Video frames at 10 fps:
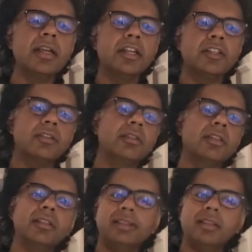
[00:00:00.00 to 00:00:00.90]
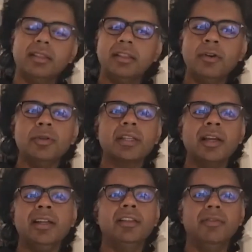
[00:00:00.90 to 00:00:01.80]
So those
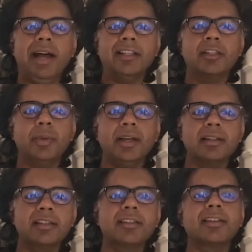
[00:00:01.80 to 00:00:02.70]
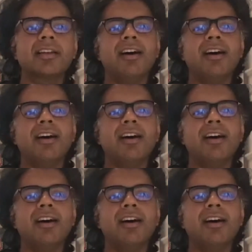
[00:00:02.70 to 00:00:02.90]
kinds of aspects